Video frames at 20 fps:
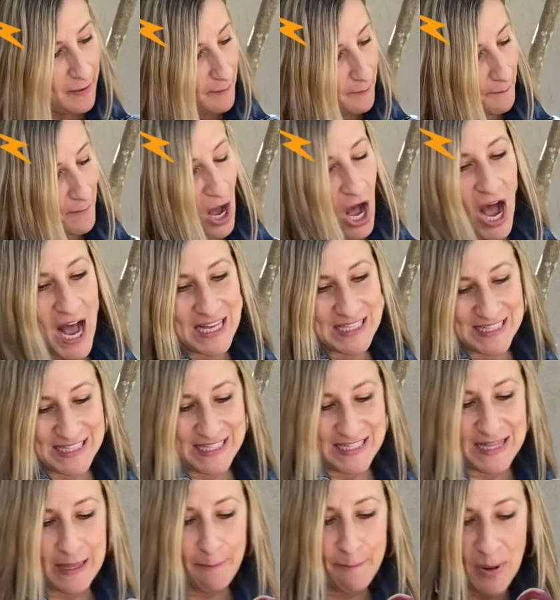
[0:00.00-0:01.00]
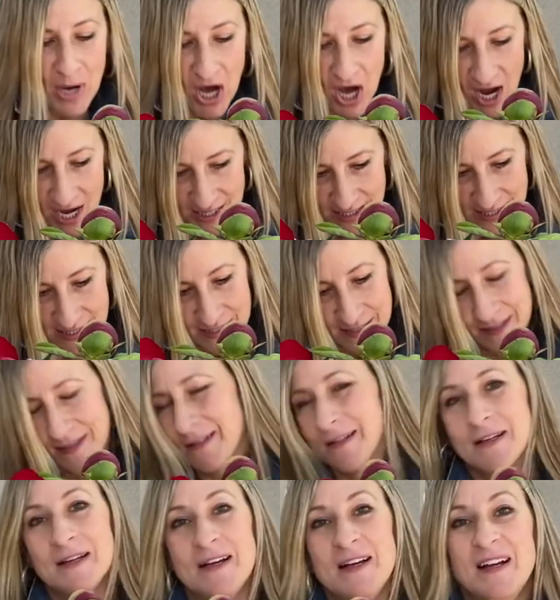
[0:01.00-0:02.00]
Moss is the boss.
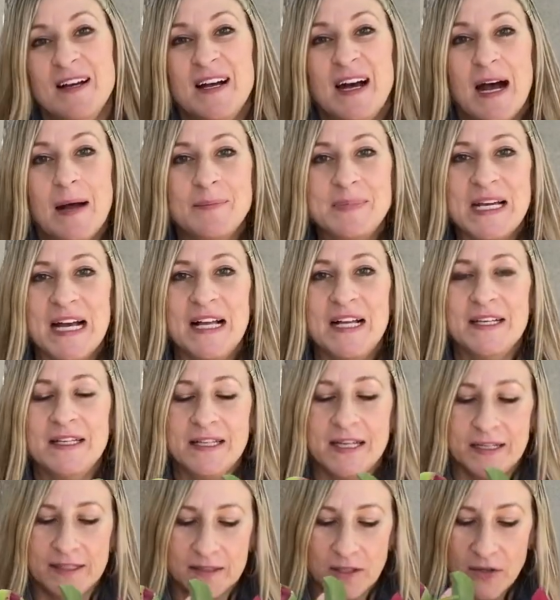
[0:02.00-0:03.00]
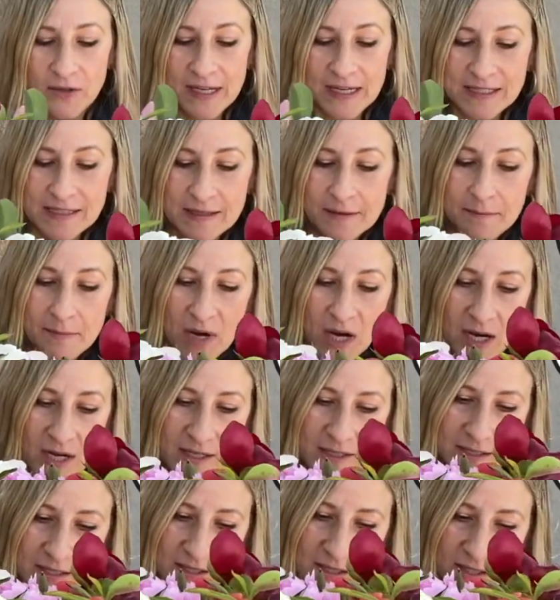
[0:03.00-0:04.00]
I'm telling you, go get some
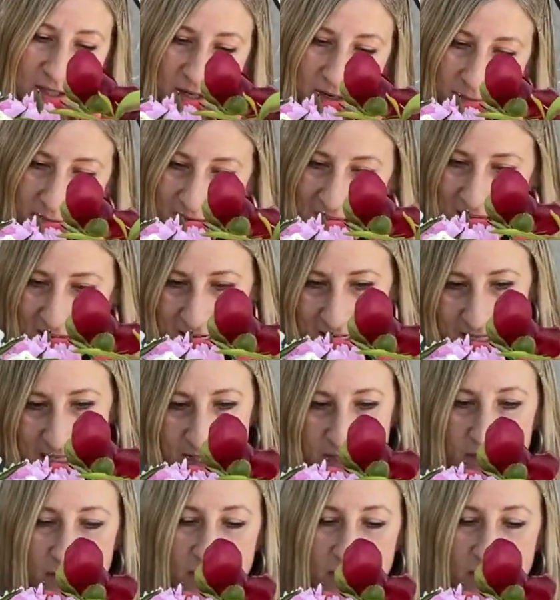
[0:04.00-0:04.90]
moss and start adding it to